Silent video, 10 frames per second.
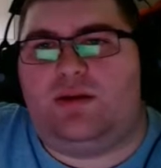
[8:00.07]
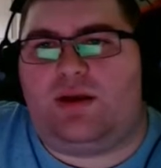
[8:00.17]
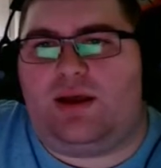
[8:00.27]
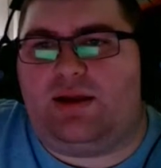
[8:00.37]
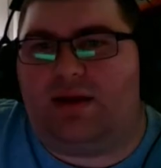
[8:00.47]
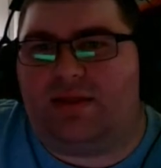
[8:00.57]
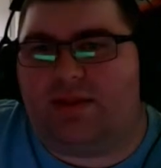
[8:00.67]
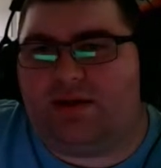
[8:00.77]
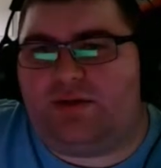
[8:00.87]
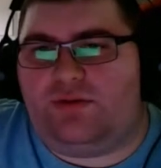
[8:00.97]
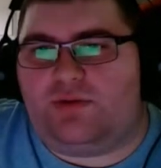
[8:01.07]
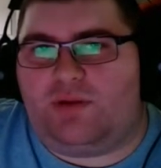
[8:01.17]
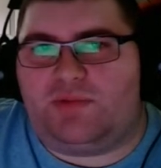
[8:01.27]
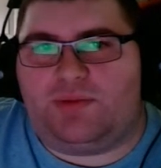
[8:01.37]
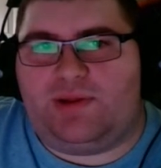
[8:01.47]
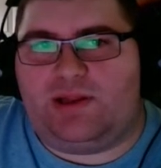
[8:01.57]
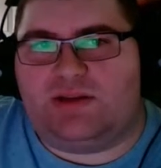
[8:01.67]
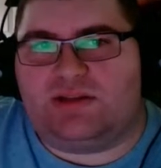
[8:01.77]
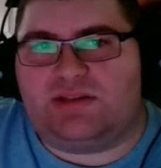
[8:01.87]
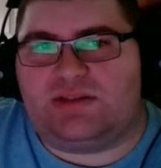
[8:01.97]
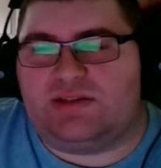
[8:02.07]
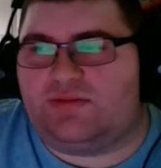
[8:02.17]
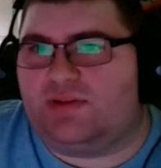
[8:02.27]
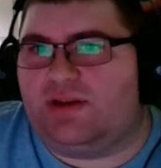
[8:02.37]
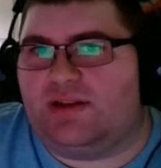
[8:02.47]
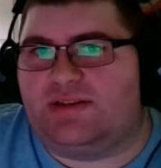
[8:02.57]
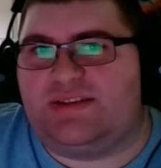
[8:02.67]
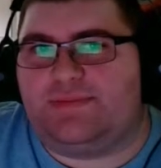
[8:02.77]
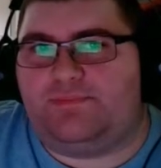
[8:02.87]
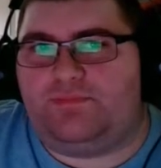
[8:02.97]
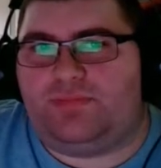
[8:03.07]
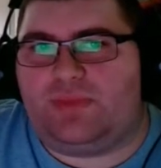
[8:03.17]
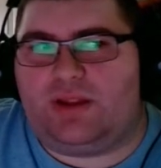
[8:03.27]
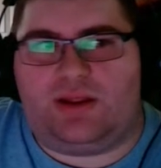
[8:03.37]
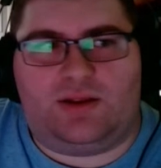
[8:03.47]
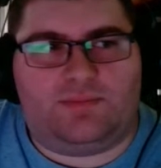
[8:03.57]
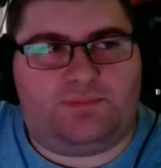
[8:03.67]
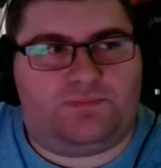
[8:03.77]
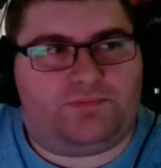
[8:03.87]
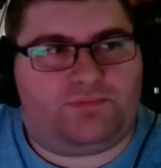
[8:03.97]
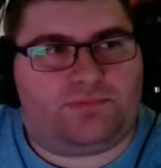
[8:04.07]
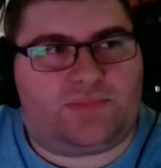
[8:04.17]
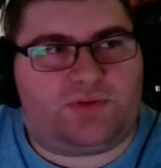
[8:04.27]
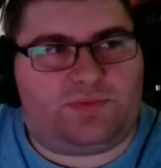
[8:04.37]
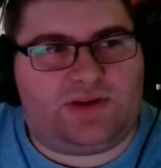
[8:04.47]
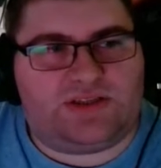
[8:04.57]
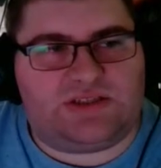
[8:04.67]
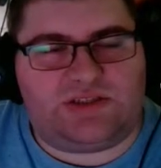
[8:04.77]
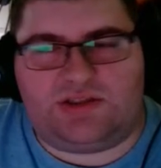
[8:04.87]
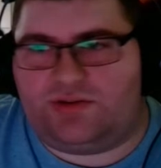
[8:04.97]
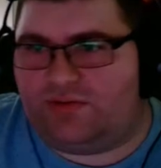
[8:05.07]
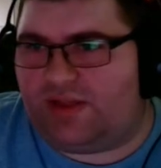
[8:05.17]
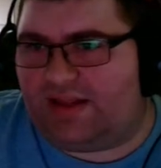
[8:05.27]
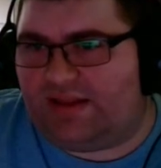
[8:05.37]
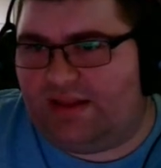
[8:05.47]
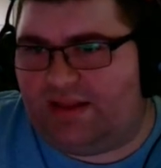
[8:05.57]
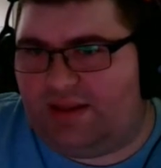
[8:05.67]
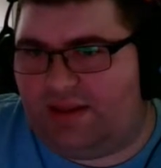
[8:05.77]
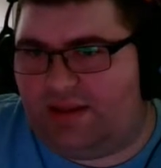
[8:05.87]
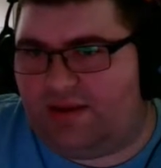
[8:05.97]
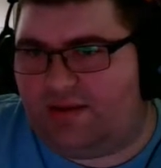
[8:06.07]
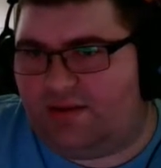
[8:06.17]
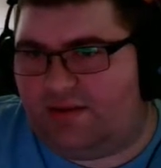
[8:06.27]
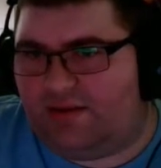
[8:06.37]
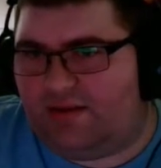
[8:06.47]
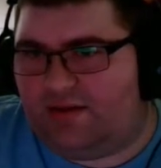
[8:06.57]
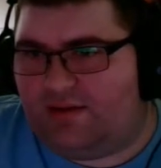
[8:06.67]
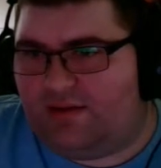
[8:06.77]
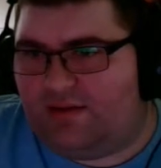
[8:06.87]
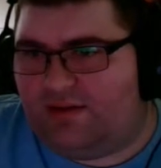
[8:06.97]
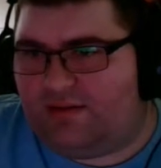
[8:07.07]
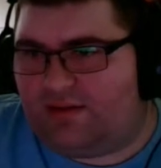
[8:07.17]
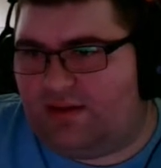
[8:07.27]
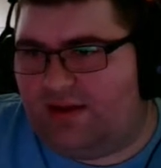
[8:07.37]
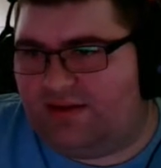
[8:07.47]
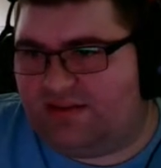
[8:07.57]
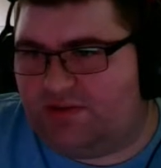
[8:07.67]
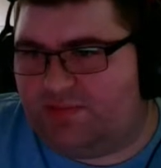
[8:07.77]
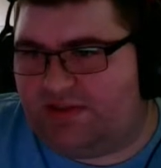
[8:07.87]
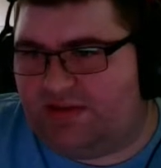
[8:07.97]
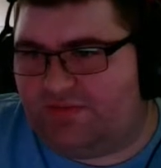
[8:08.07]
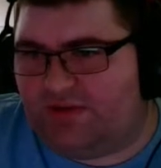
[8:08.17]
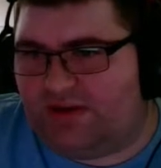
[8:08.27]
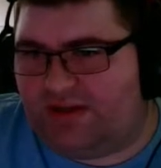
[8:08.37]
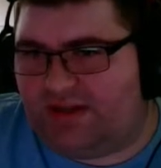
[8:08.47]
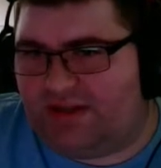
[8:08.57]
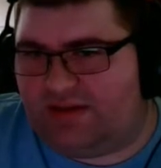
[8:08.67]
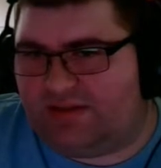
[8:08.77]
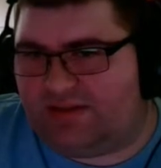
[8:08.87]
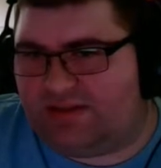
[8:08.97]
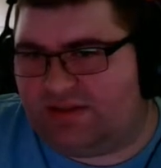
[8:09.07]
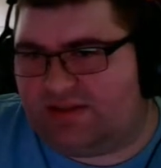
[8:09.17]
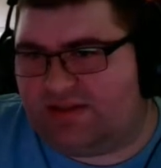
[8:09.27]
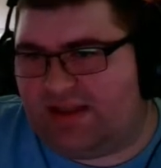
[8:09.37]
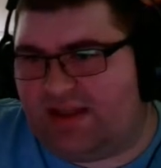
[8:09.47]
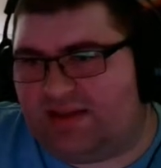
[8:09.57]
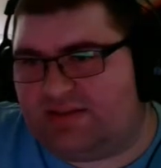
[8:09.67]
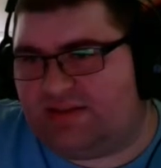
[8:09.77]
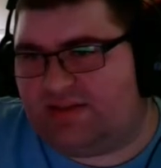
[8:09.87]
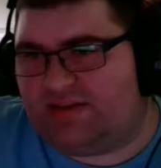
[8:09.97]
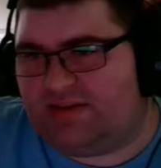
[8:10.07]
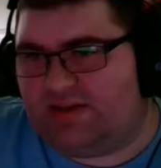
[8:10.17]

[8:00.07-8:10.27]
I think new ROM command is really nice. The reason too that the lighting's a little bit different is just that